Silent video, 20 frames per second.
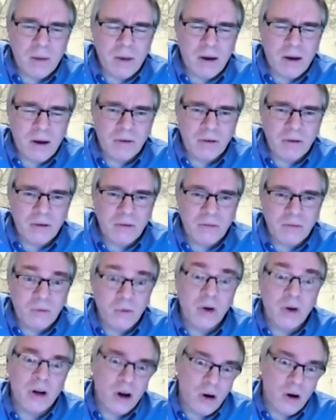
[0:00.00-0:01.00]
I'm having to
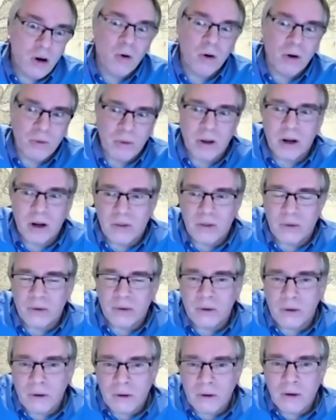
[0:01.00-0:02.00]
read
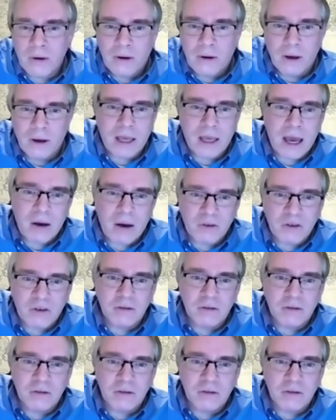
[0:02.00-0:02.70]
Homer and read other